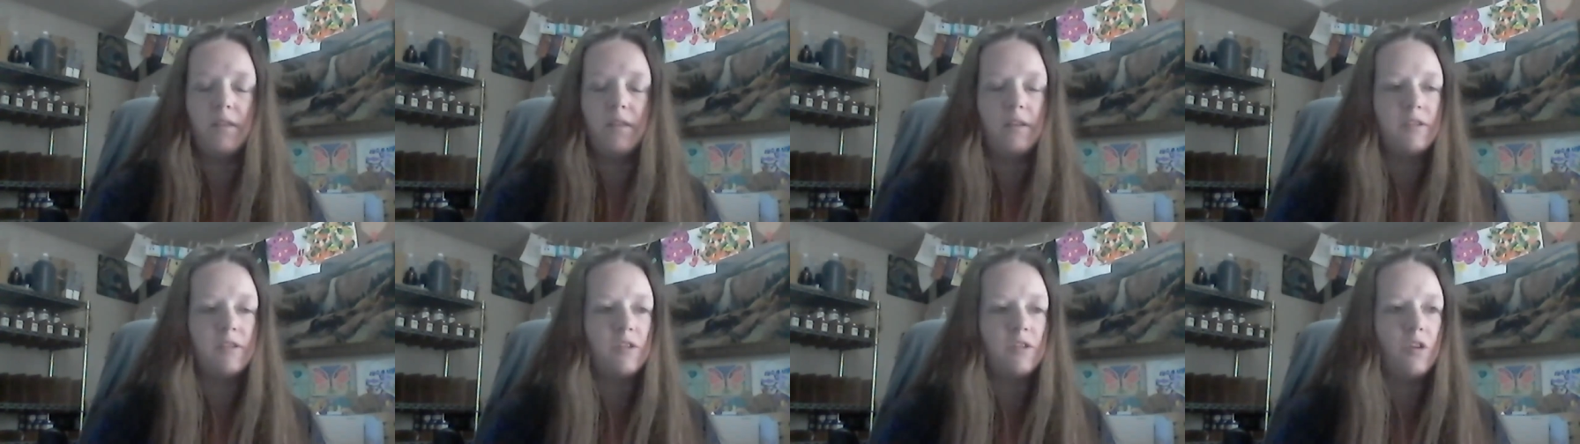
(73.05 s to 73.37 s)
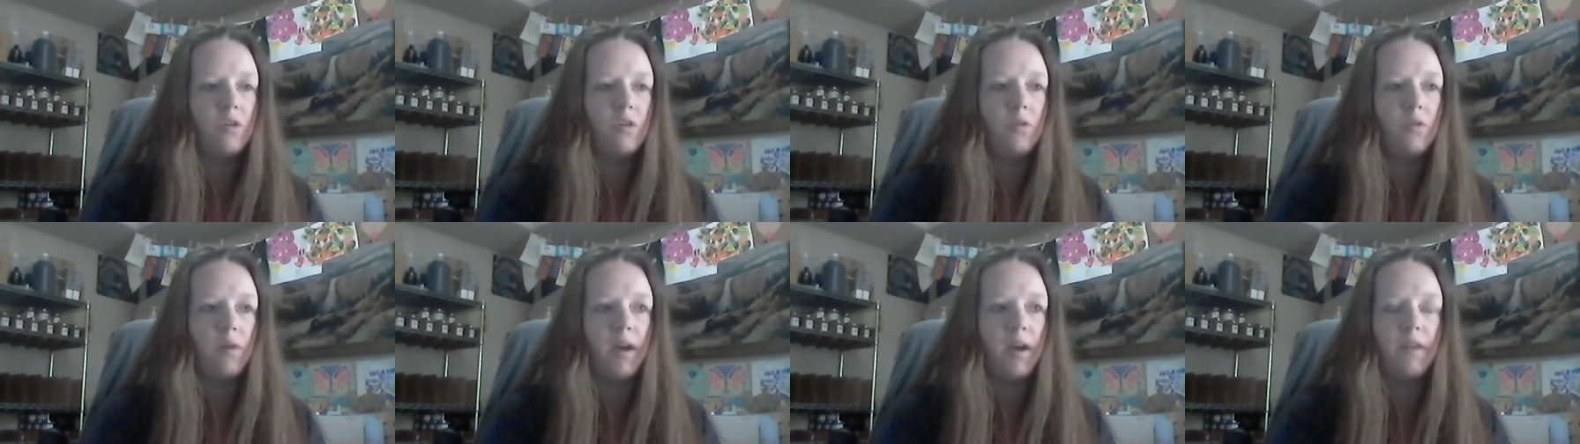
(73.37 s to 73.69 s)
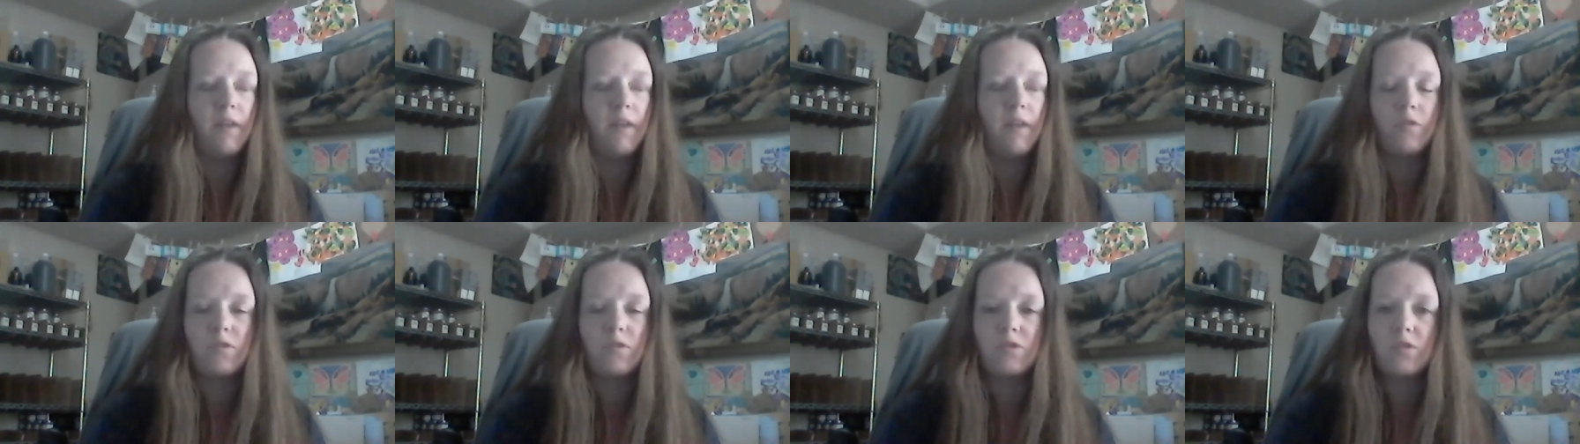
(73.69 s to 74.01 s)
There's no
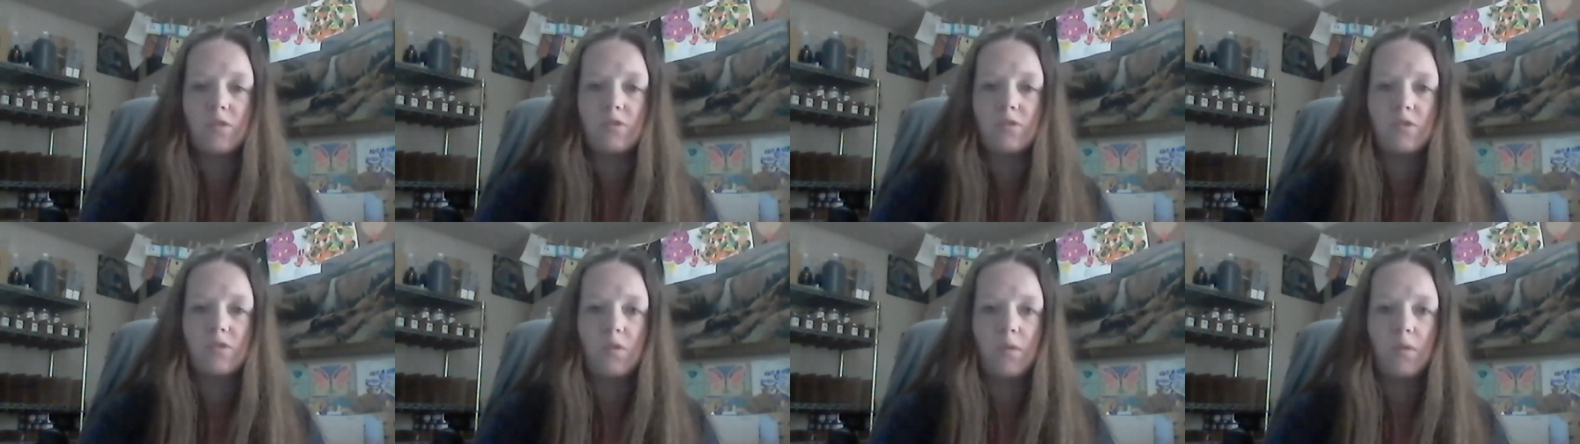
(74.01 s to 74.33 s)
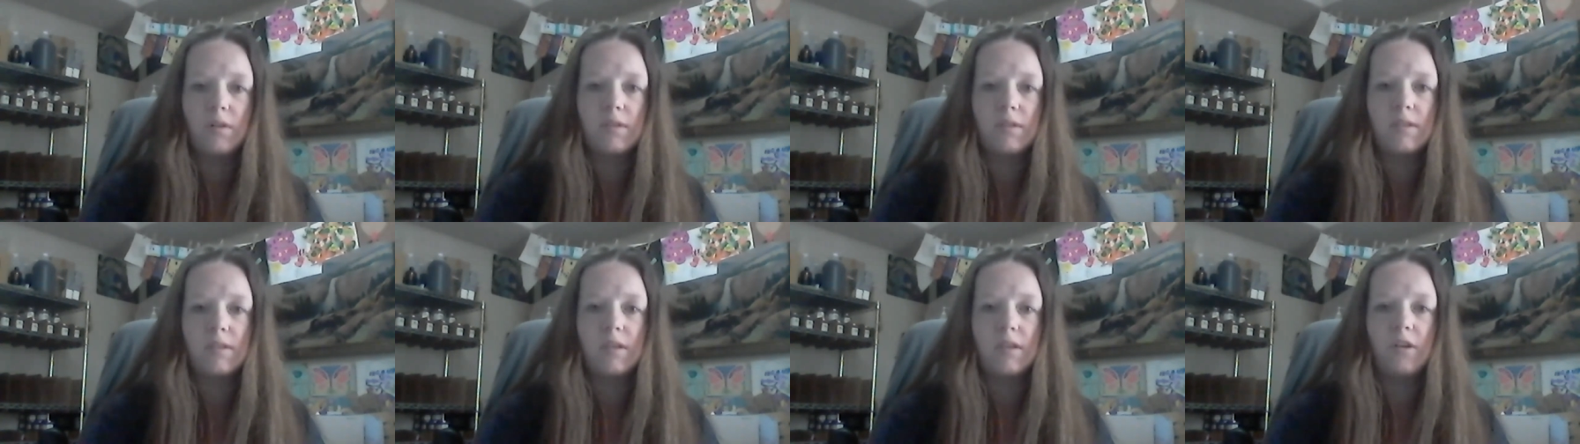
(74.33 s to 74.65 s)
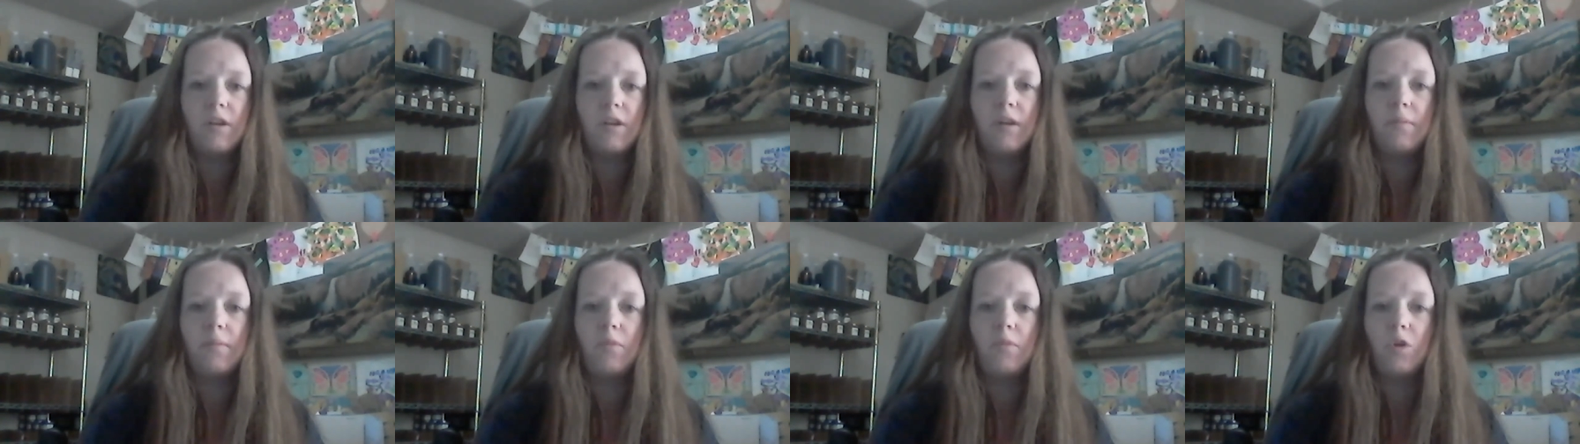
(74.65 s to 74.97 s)
high fructose corn
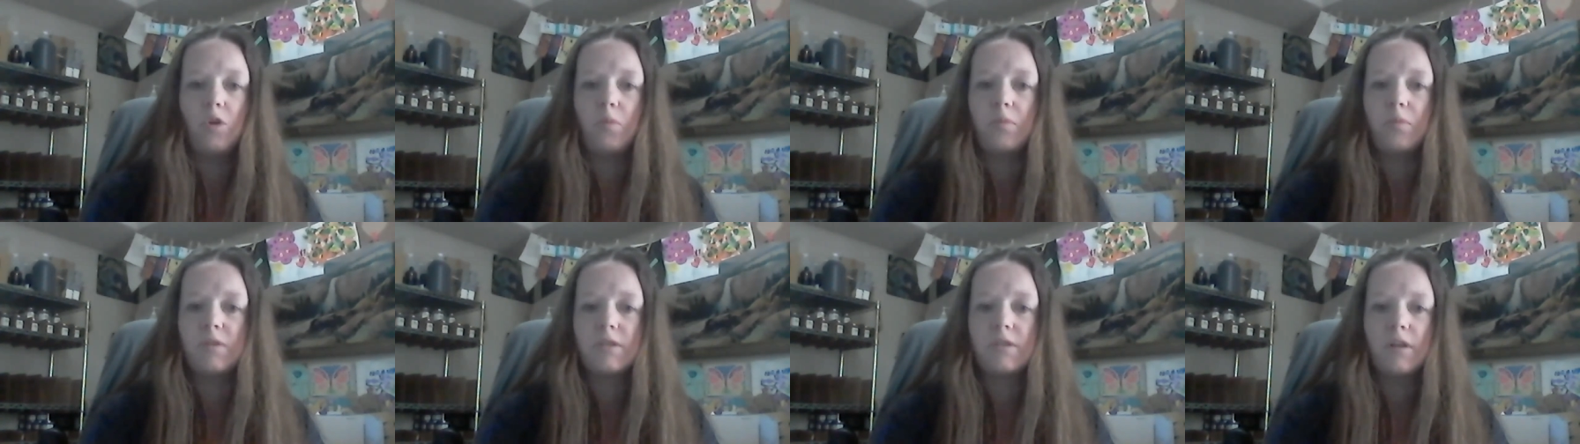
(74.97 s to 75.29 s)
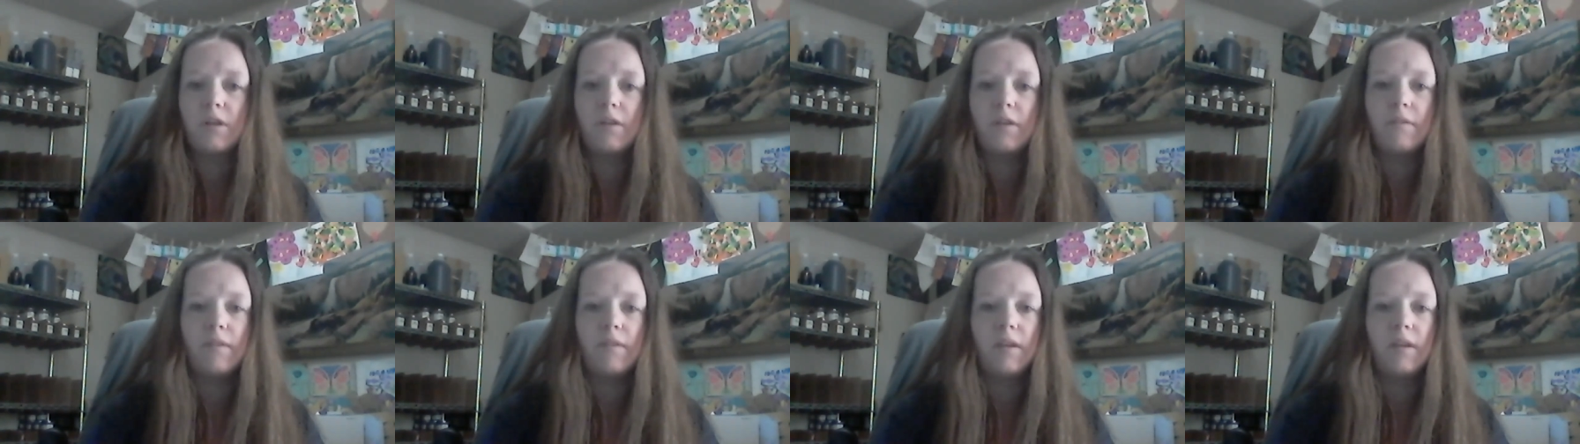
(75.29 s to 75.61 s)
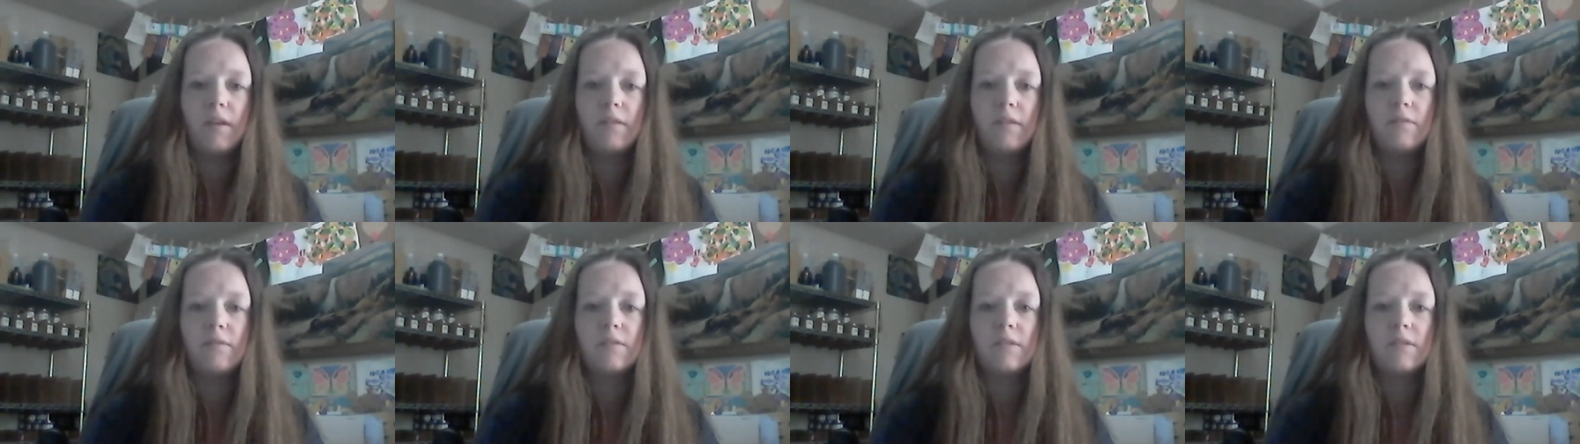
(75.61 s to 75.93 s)
syrup, no
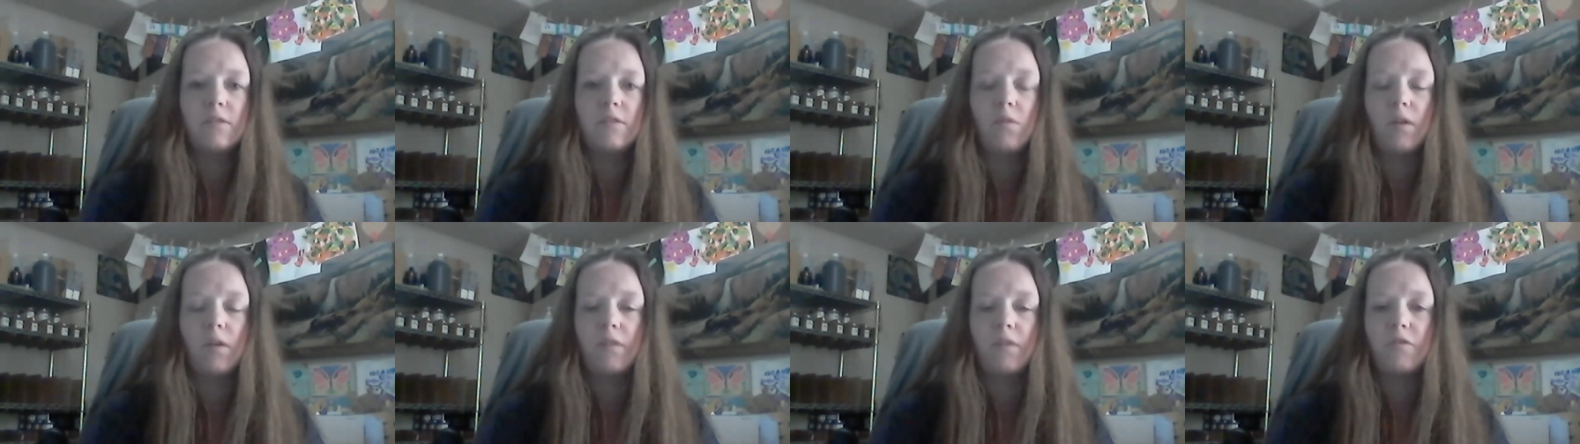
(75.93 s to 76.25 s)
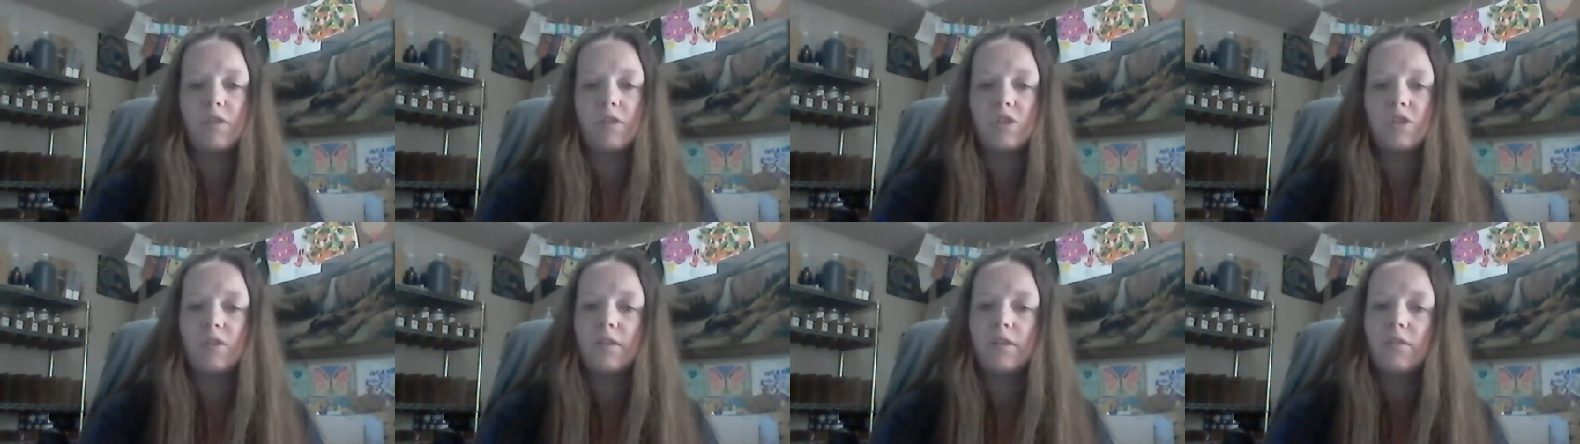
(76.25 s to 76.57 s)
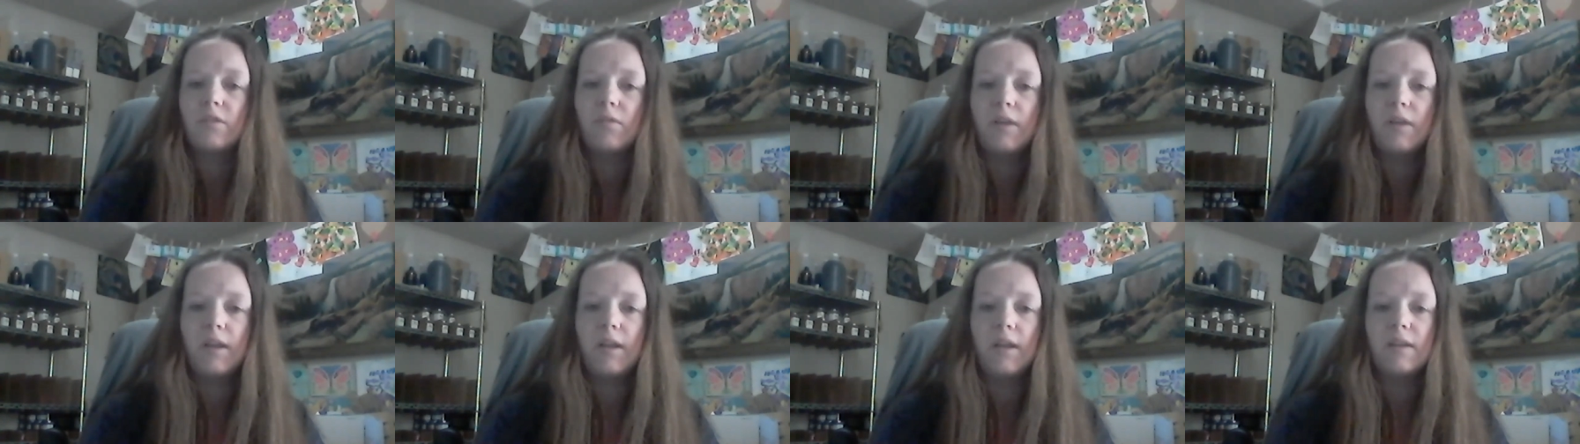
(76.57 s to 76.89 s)
preservatives, no artificial
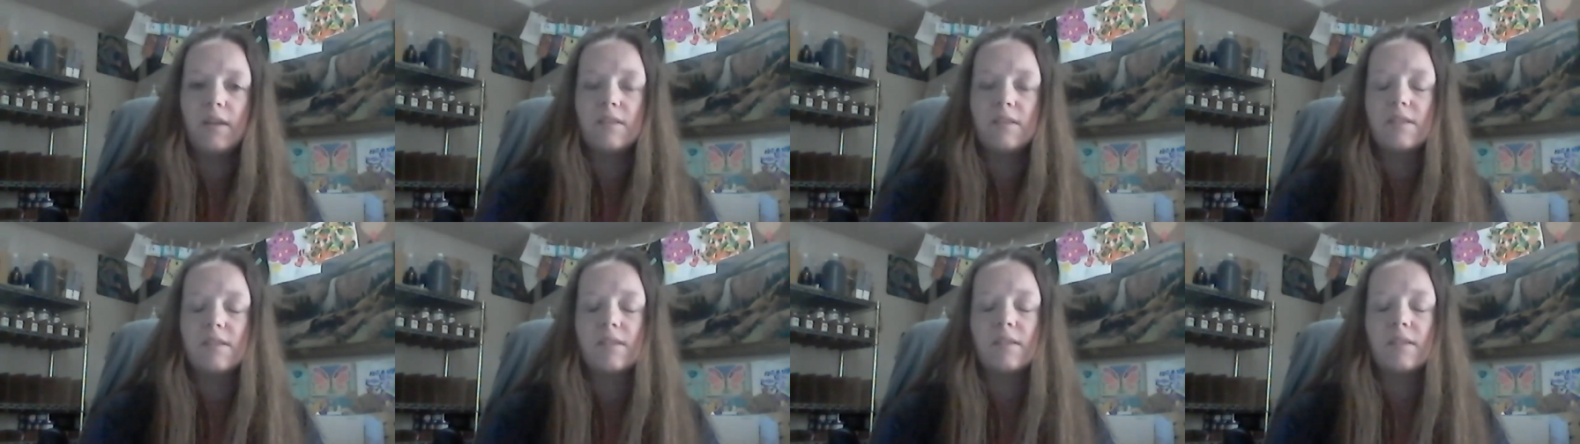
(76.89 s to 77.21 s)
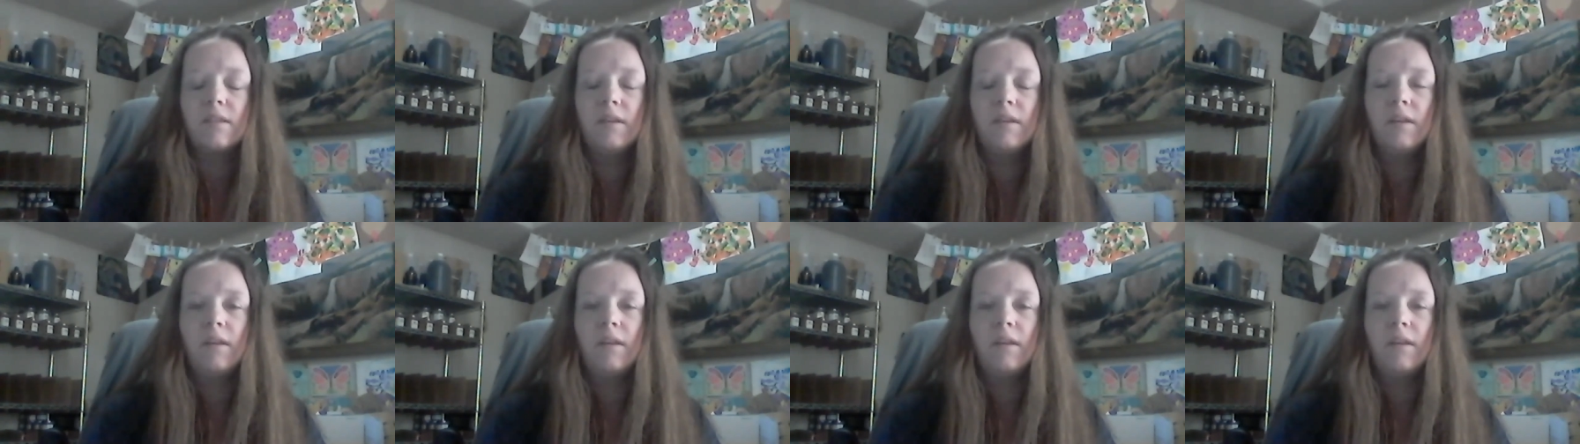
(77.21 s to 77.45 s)
ingredients.